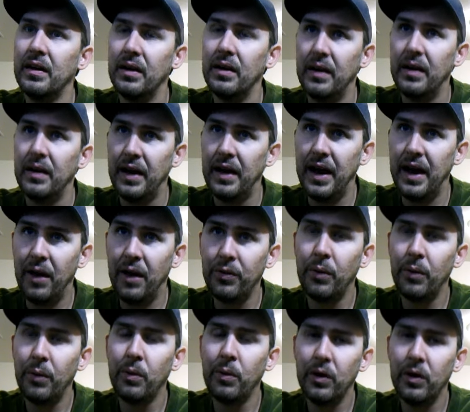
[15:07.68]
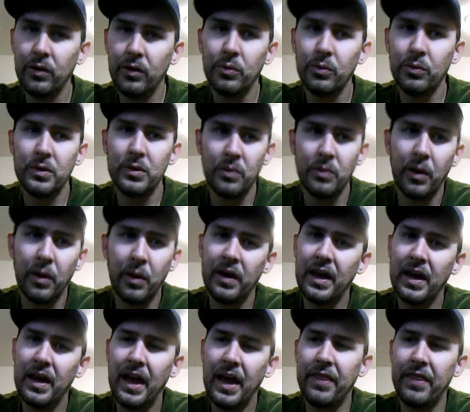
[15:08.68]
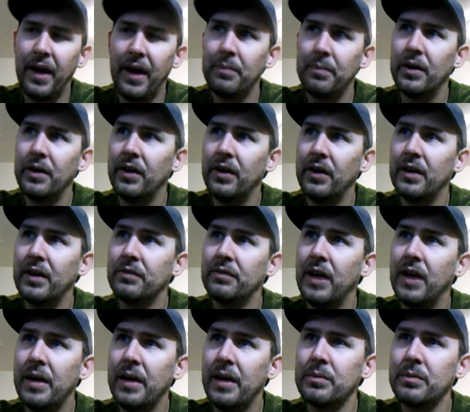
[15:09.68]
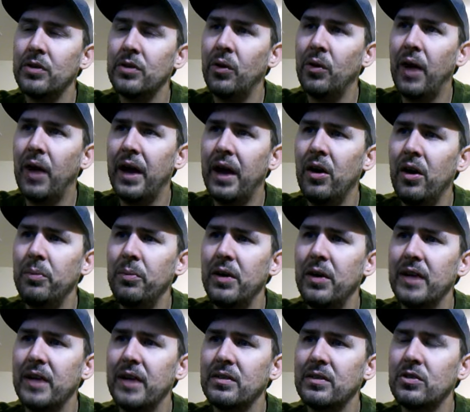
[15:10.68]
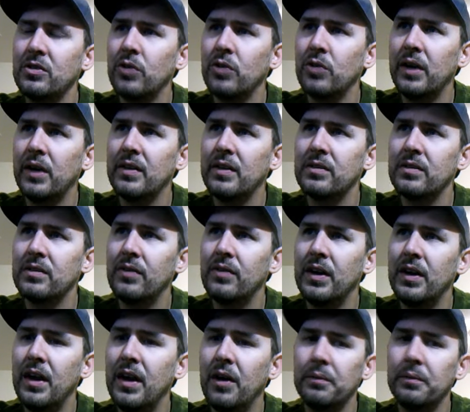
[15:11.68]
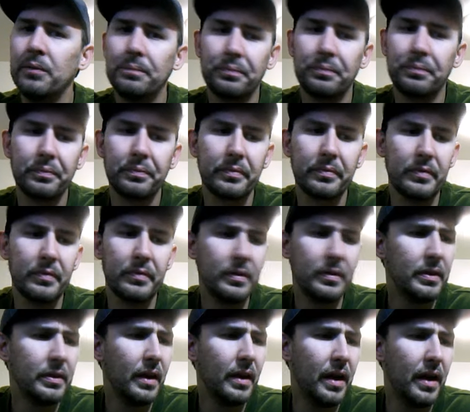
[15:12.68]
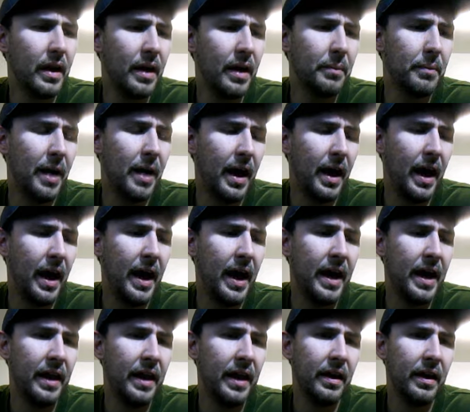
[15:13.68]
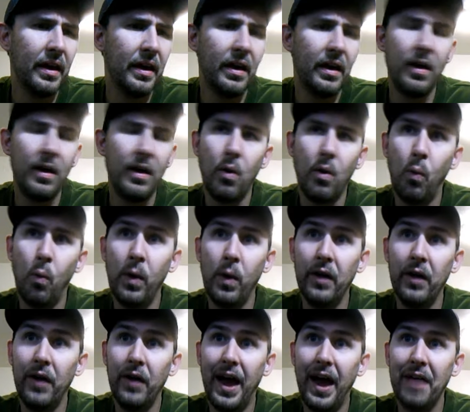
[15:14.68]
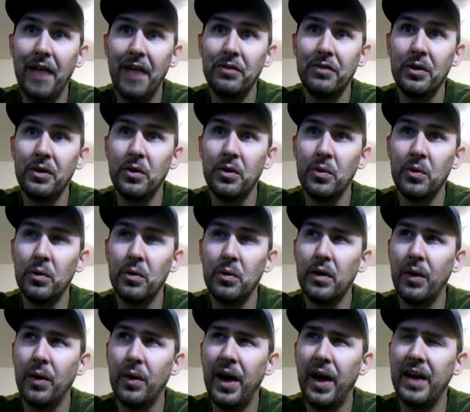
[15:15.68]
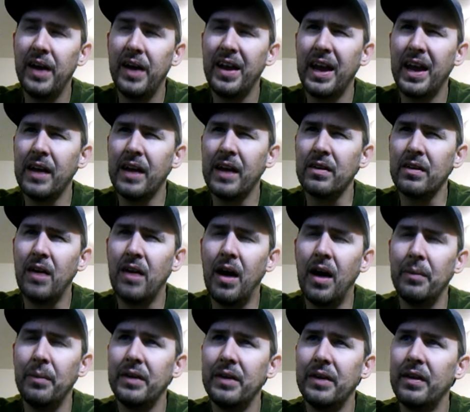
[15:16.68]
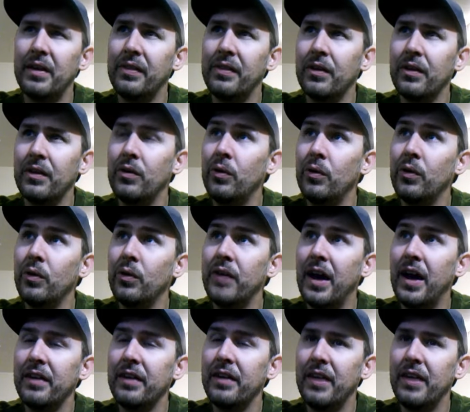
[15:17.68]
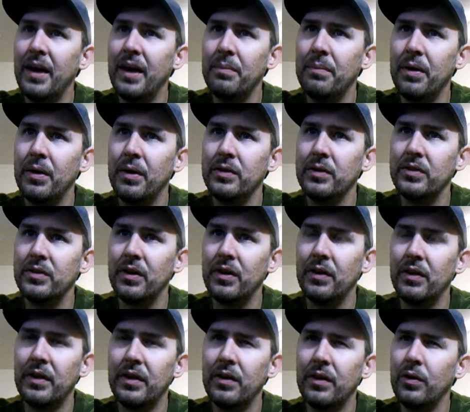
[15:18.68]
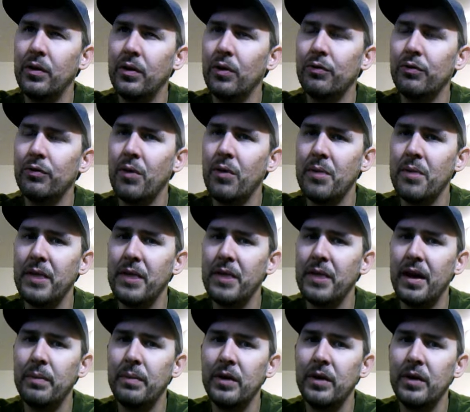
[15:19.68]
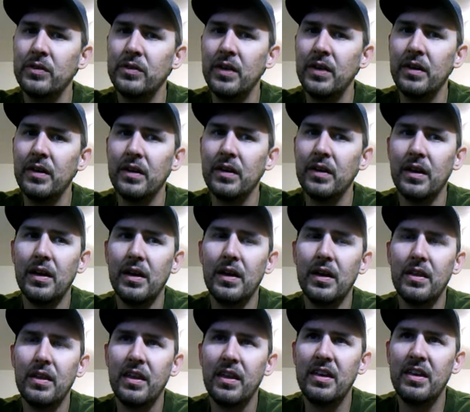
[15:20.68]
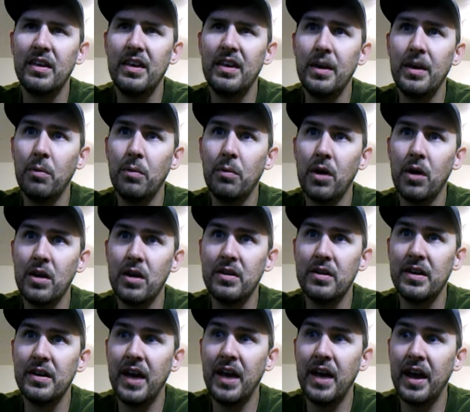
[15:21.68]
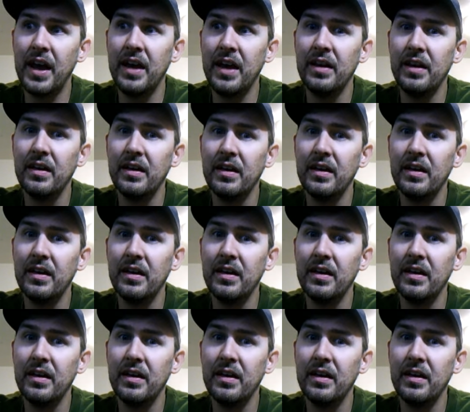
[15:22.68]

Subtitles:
how the world was working at that period of time. So I hope you guys enjoyed this video. I will have you go ahead and comment in the Google Doc that I post, or the Google form that I posted. The key word today